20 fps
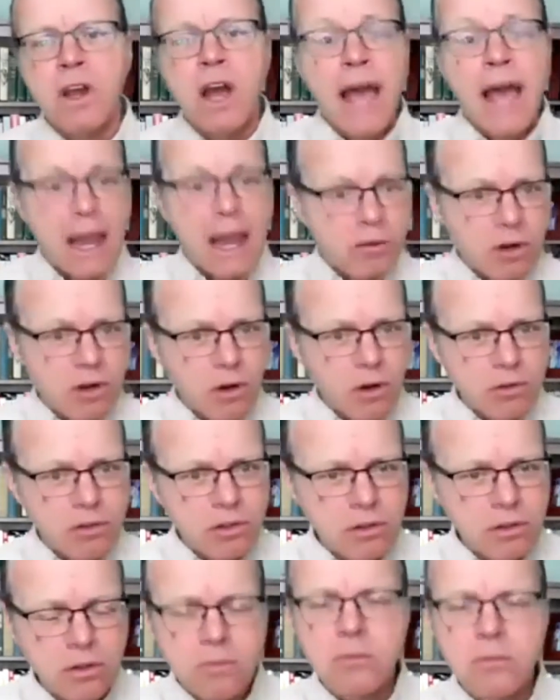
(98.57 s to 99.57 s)

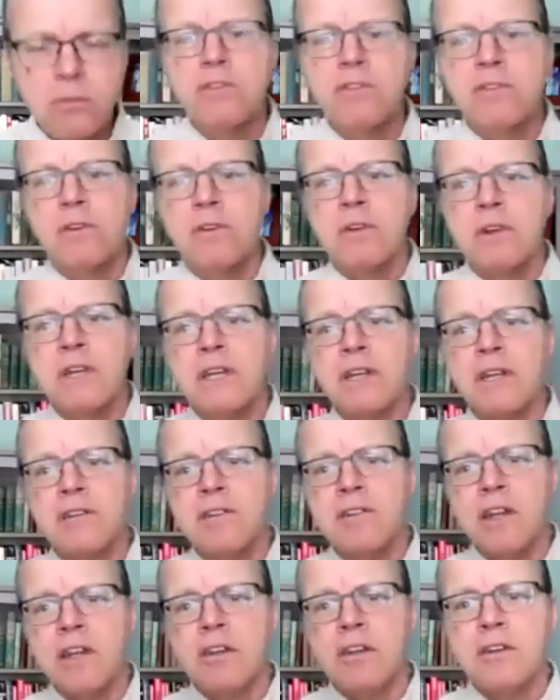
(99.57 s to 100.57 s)
Agriculture most certainly
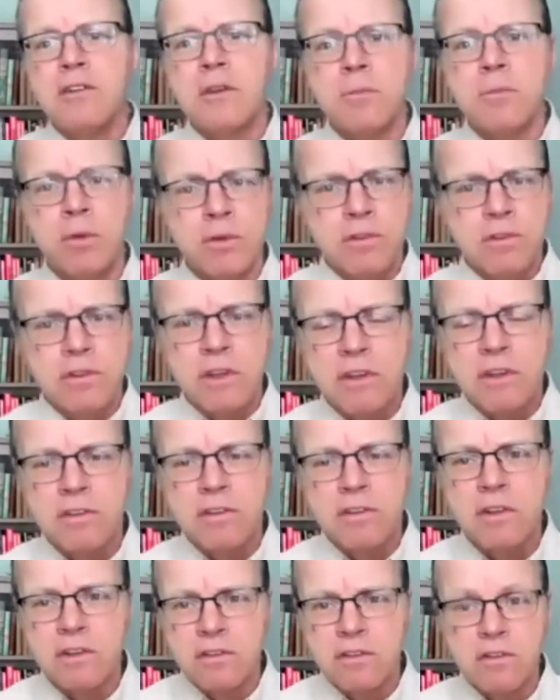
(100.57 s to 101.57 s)
continues and
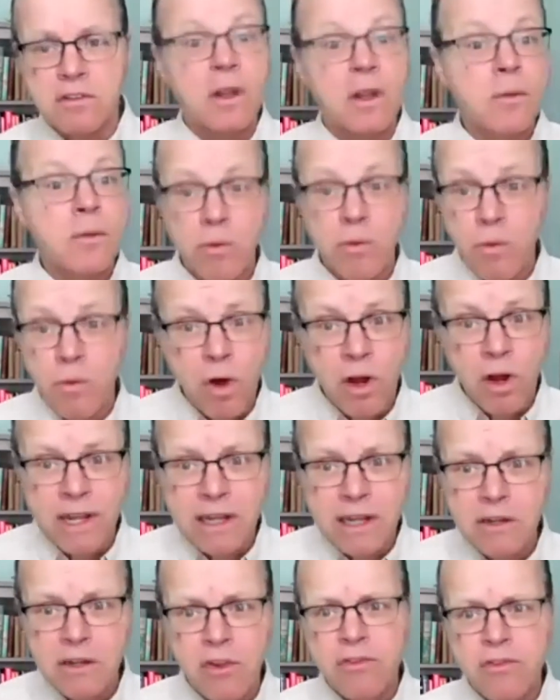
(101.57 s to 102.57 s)
persists. It's the #1
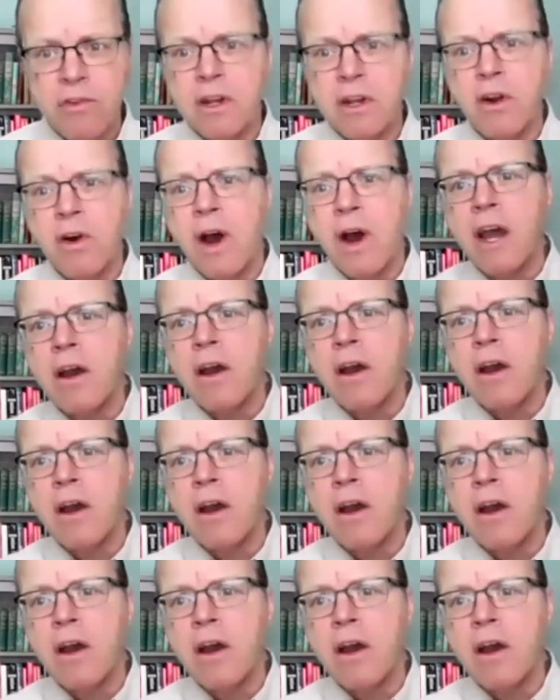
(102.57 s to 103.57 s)
industry in Ohio.
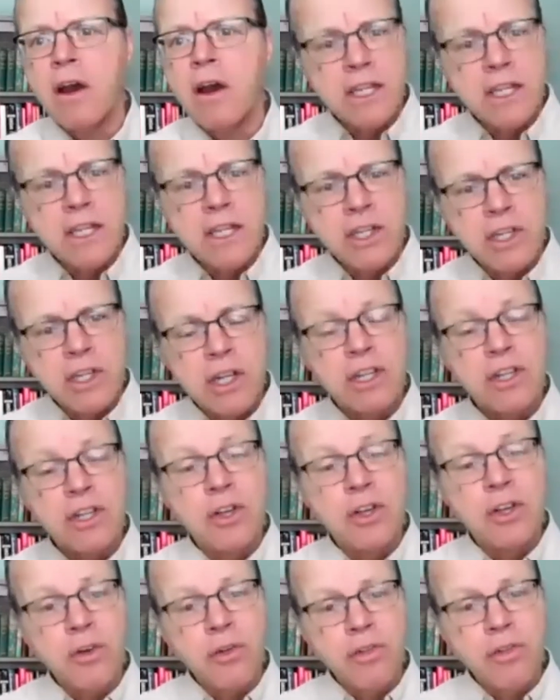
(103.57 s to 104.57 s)

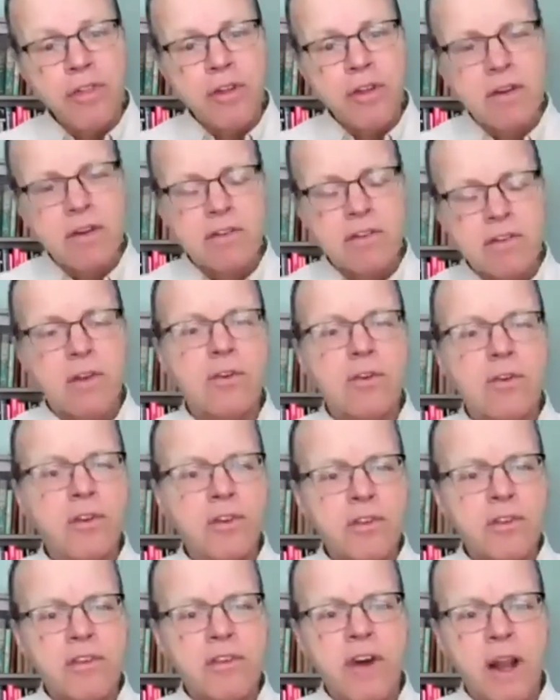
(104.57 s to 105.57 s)
4-H, youth, so
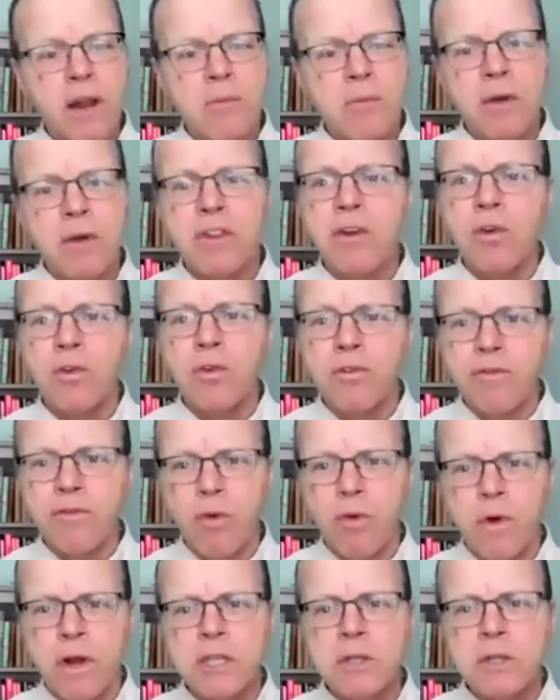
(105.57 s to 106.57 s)
youth development, the old
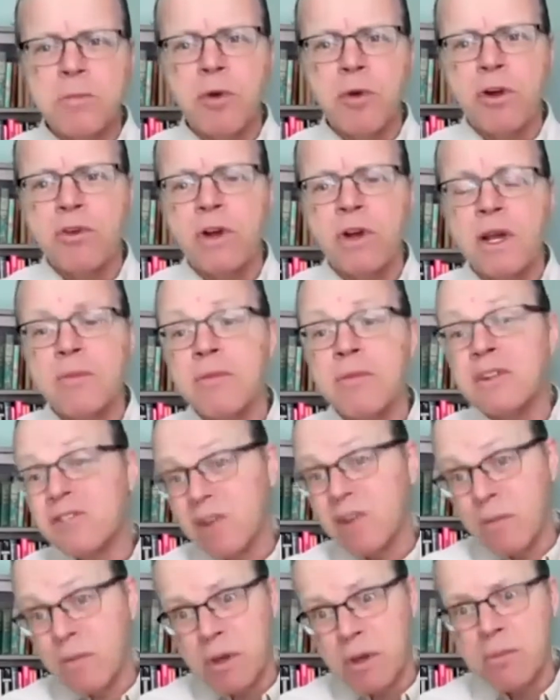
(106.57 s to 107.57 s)
4-H program that
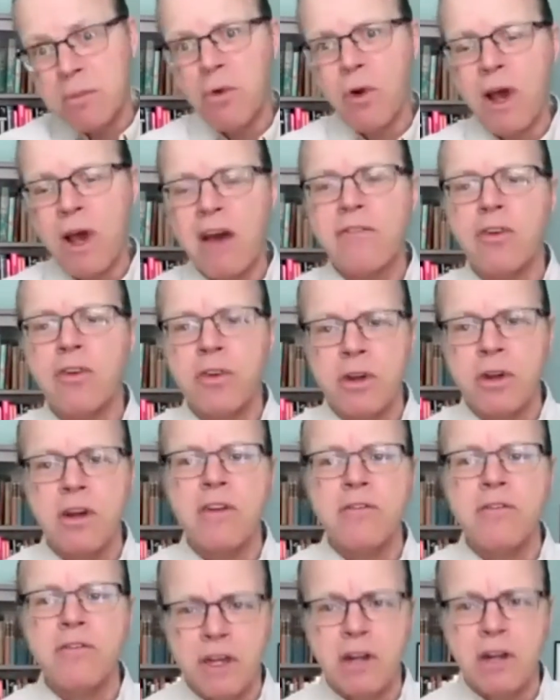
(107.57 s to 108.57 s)
some people have heard
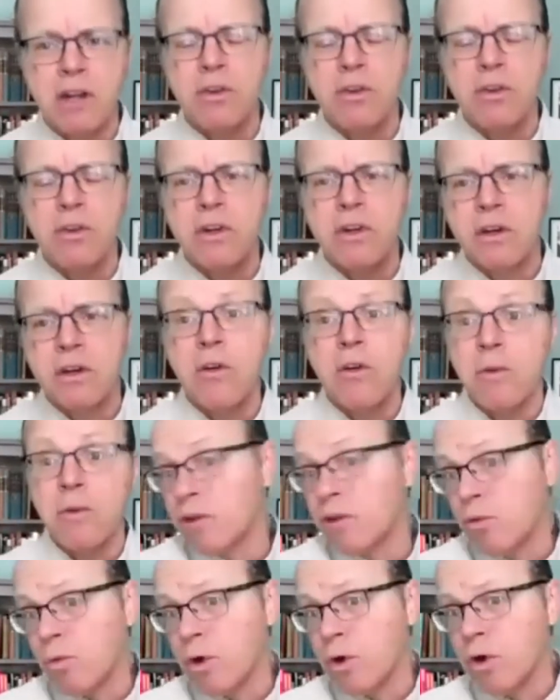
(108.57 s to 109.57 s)
of, including around
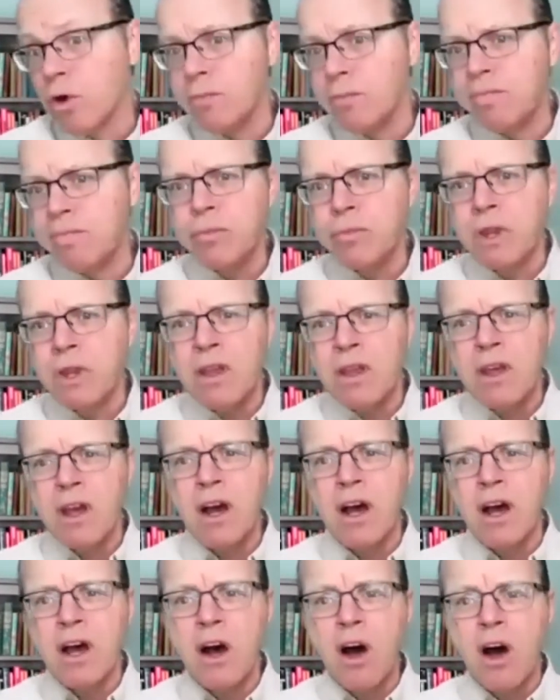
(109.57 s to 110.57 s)
the world.
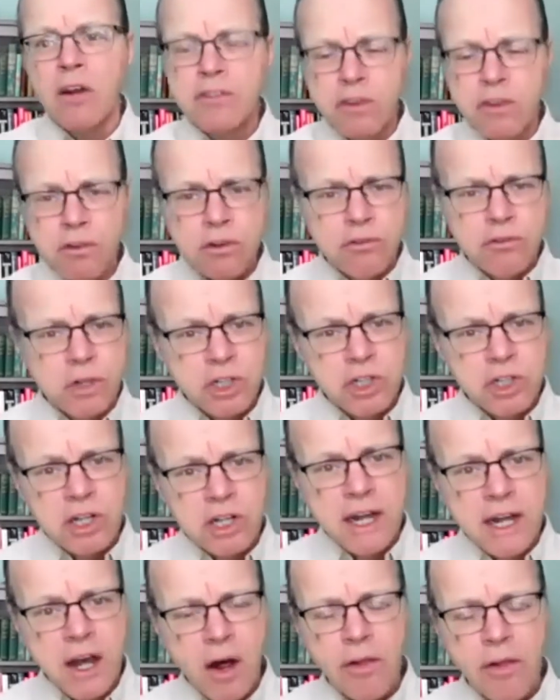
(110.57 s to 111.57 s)
Also nutrition and
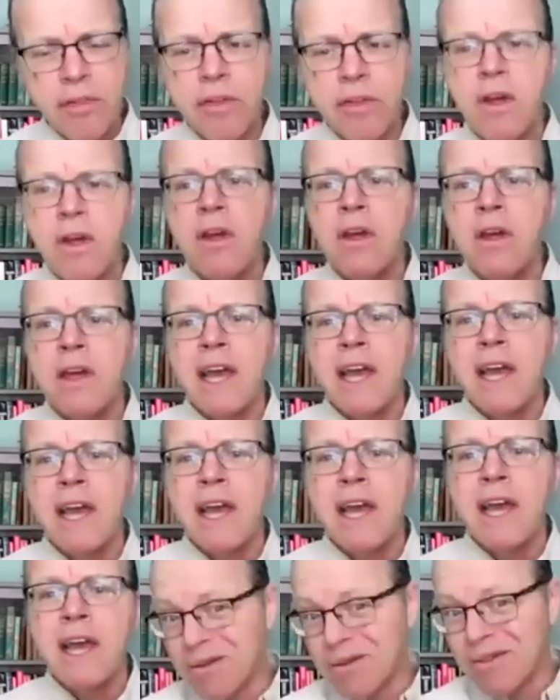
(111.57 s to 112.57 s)
health, and
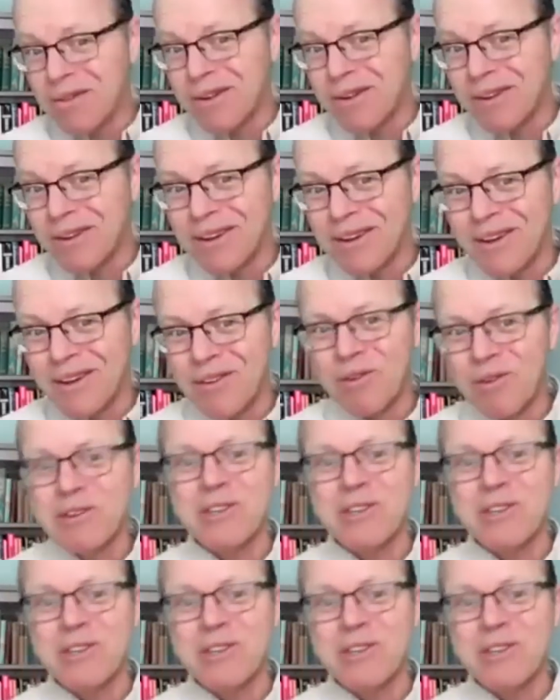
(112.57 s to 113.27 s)
community development,